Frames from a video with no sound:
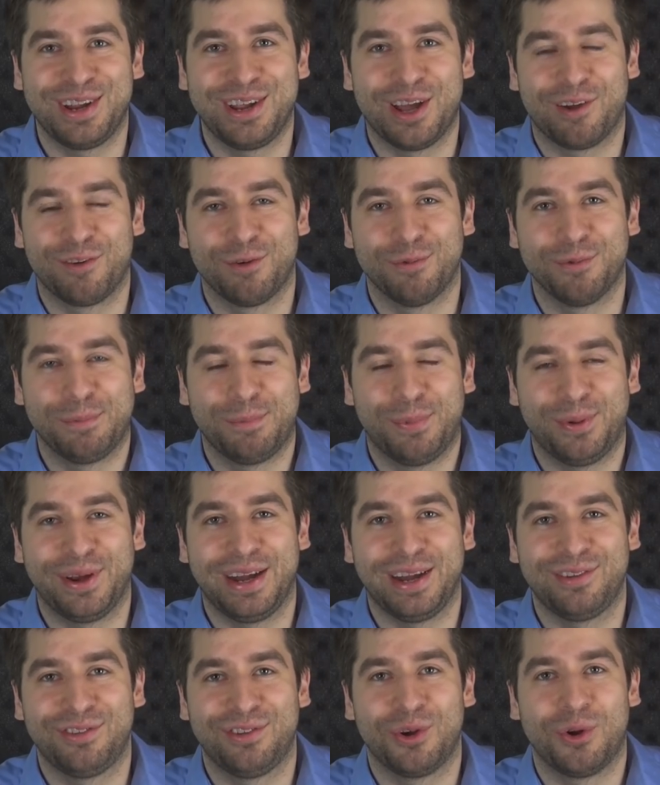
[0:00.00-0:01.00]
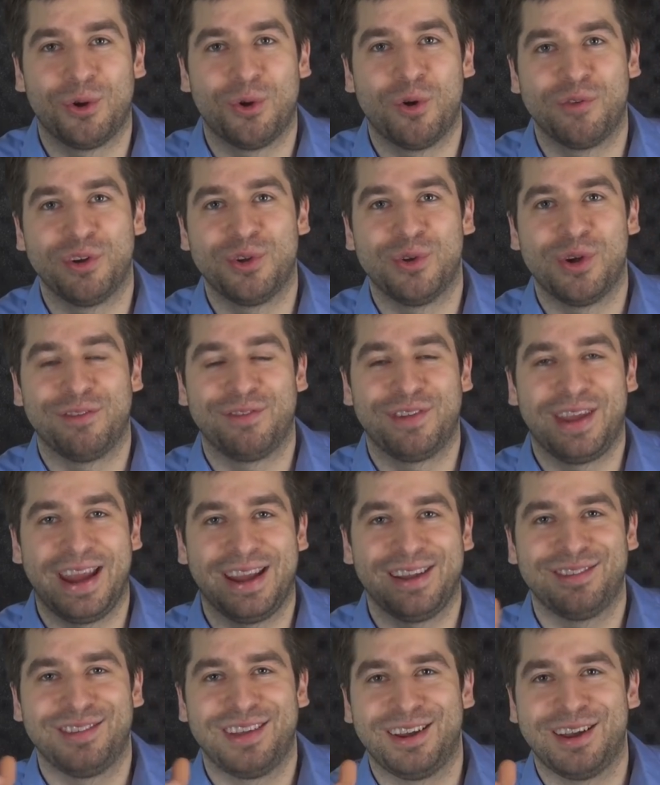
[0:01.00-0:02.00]
government planes to go over to
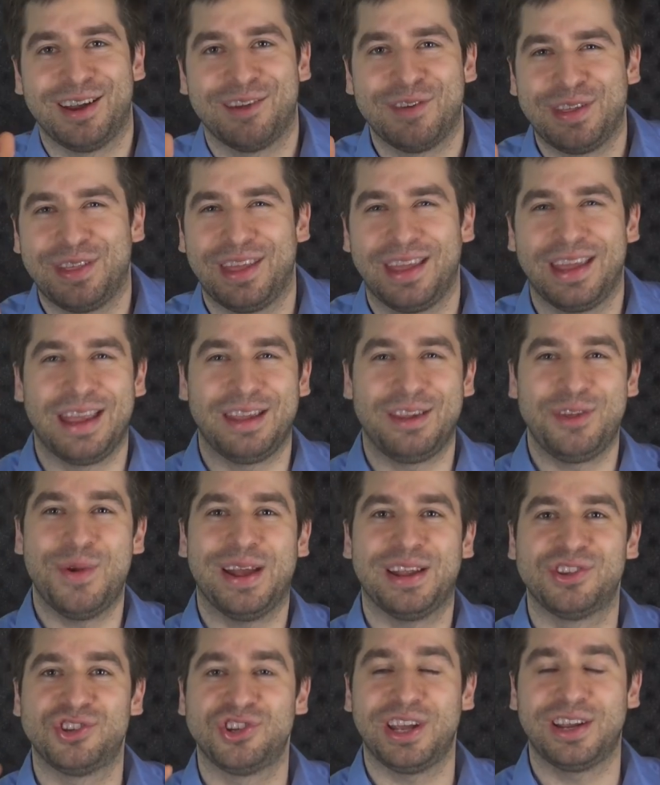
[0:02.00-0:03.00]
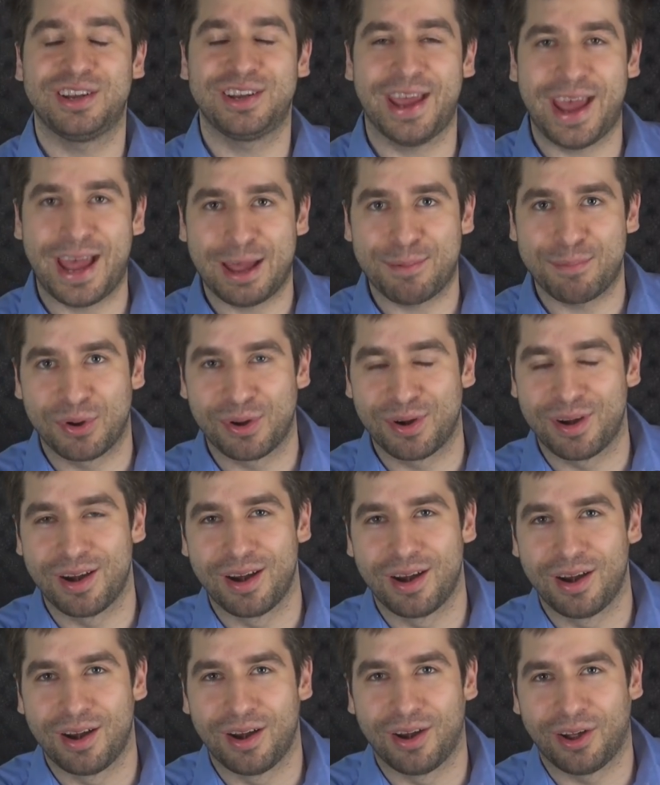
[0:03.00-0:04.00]
Afghanistan and everything. And you had Jake Tapper
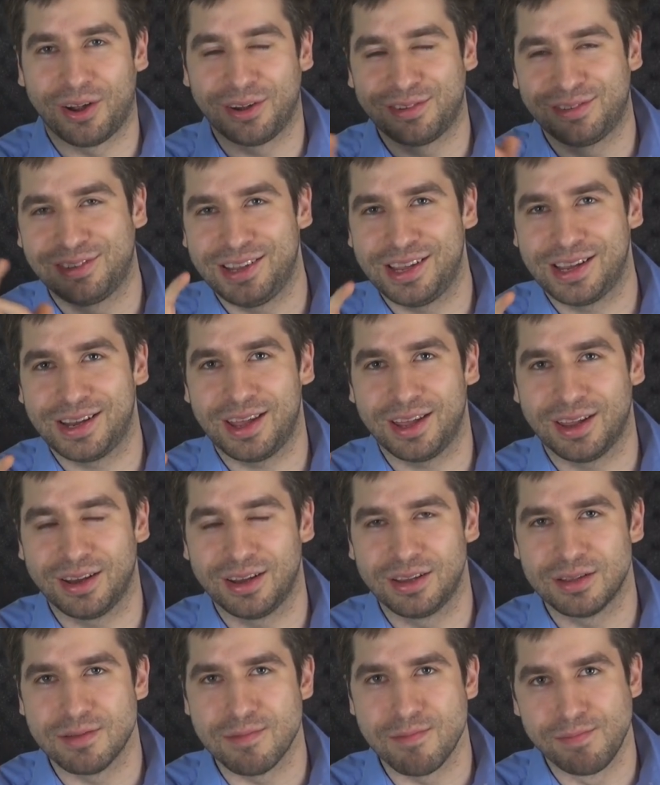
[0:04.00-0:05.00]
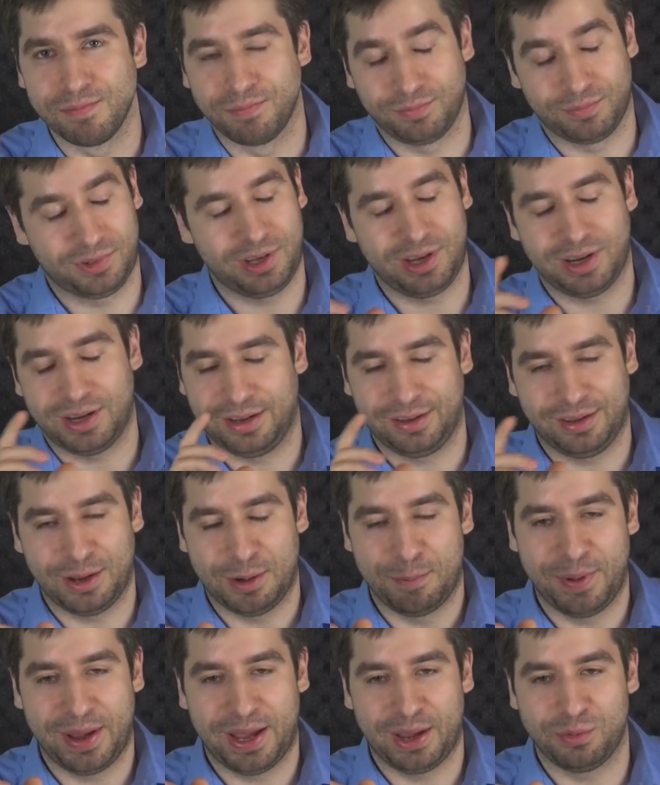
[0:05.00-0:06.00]
on CNN, CNN's had a bad